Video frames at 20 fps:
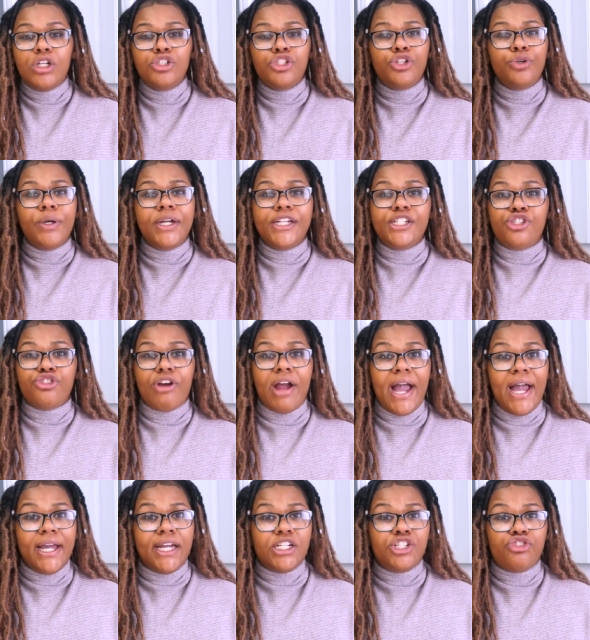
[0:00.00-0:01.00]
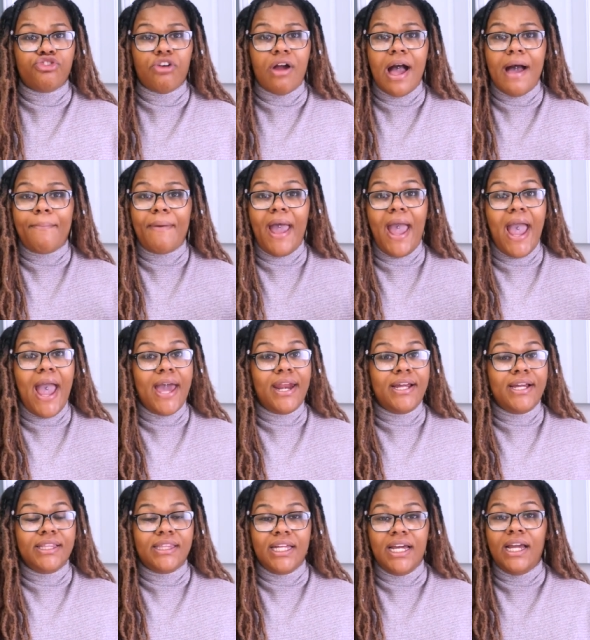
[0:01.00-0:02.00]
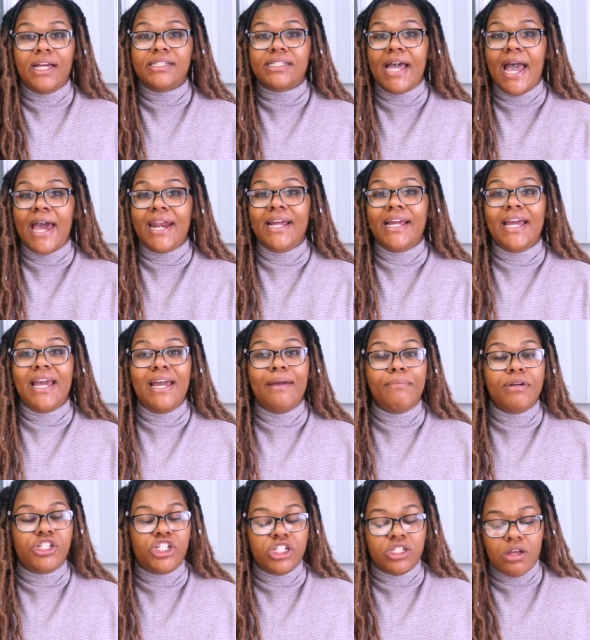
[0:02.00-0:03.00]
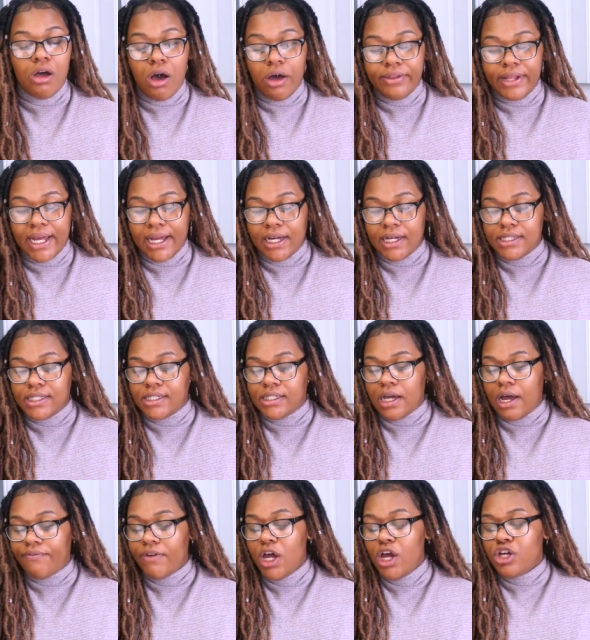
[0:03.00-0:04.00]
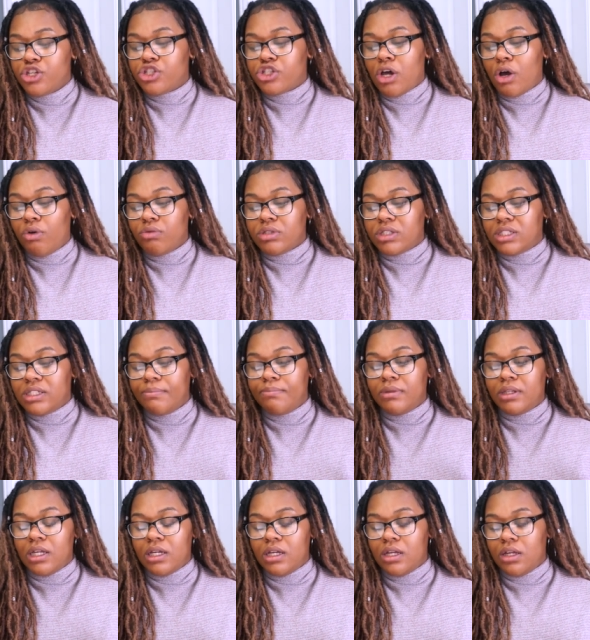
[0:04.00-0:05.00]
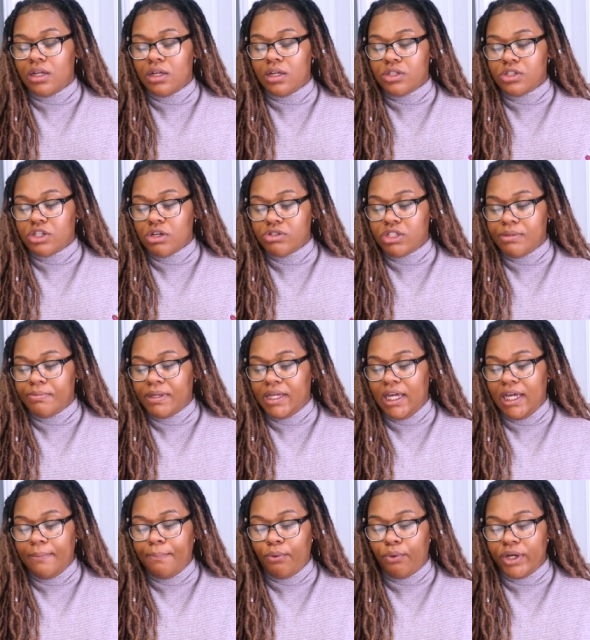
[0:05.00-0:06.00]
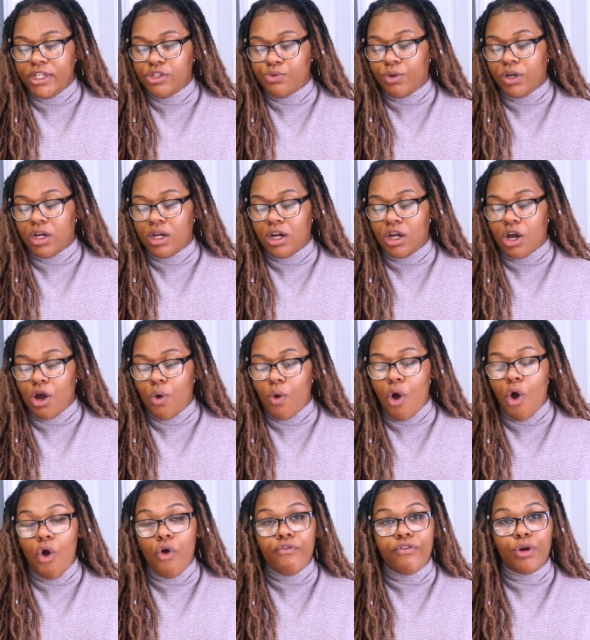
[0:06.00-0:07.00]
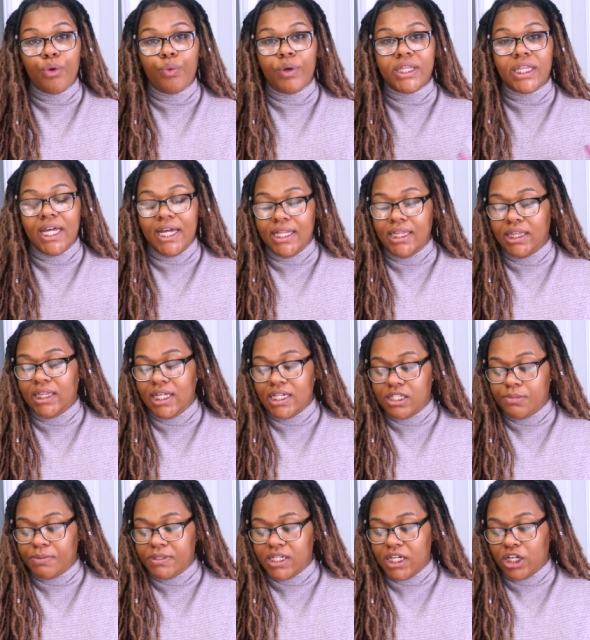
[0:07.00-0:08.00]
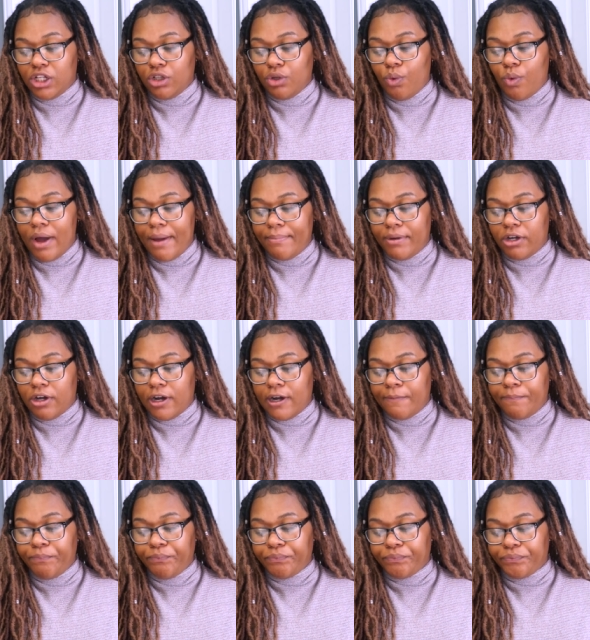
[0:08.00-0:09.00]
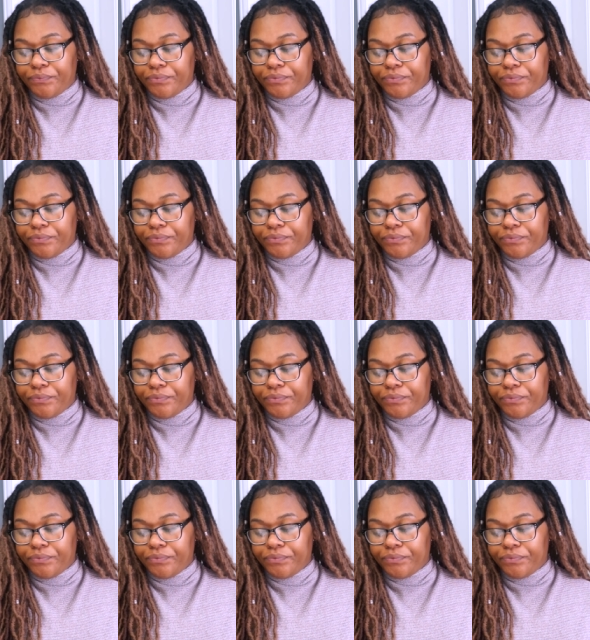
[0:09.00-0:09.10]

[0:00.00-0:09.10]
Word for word: doing drag and drop, adding things, adding images, all that good stuff. So some, so some key points we're gonna go over within this particular webinar.